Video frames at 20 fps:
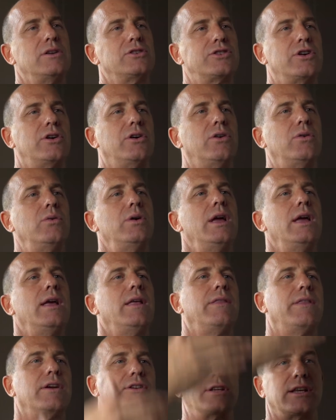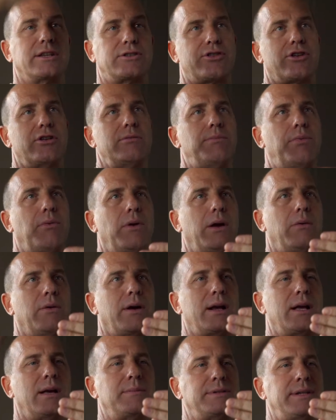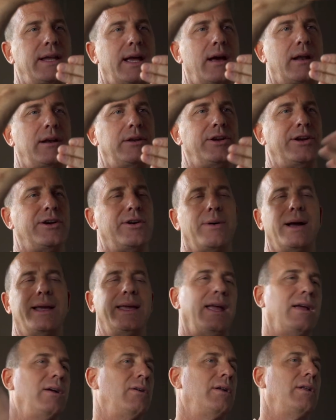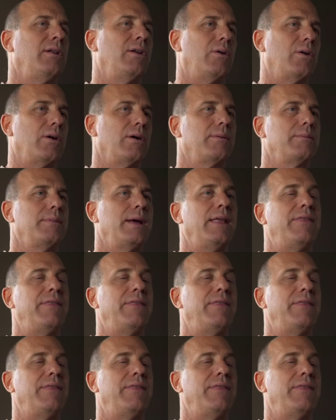So there's a certain point where it comes down and you go, I can't go any lower.